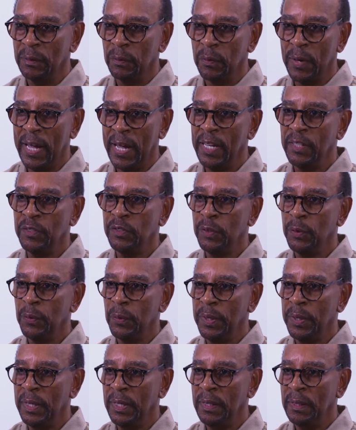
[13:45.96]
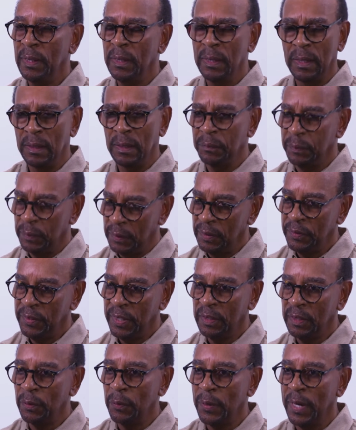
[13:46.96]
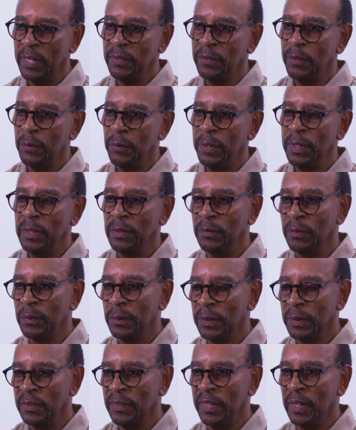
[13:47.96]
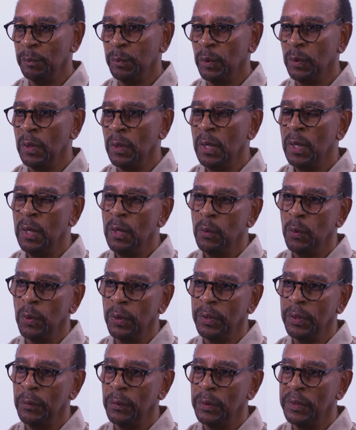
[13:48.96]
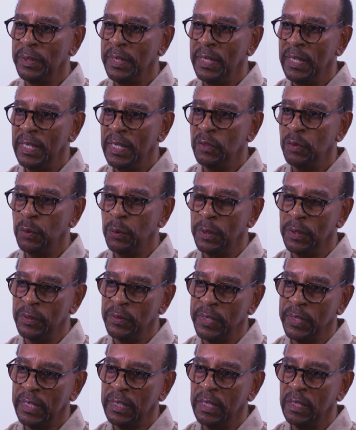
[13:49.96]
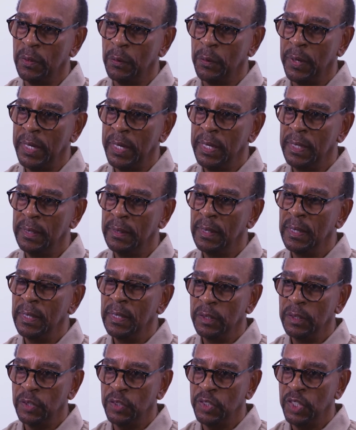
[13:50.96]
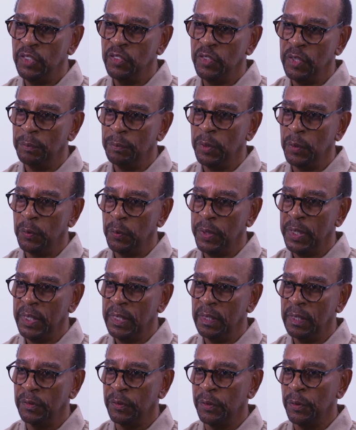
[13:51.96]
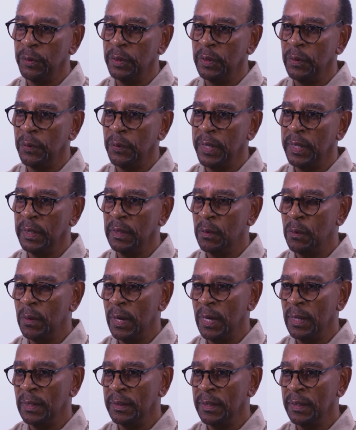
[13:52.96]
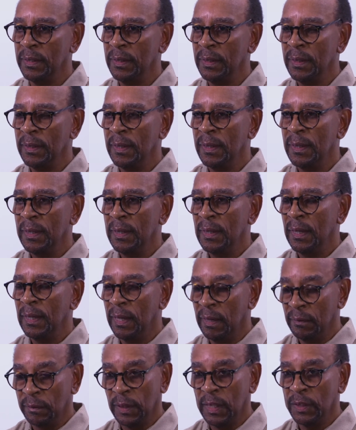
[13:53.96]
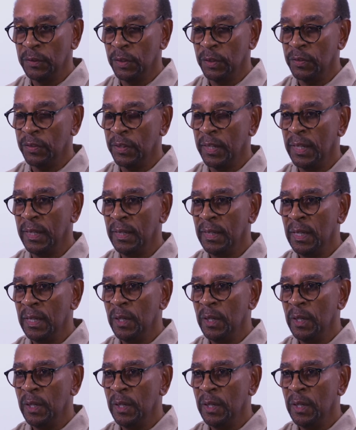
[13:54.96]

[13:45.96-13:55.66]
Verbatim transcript: Rise to Read. Let's take a Rise to Read, for example. Working with kids who are in the second grade to teach them to read a third grade quality level, I should say,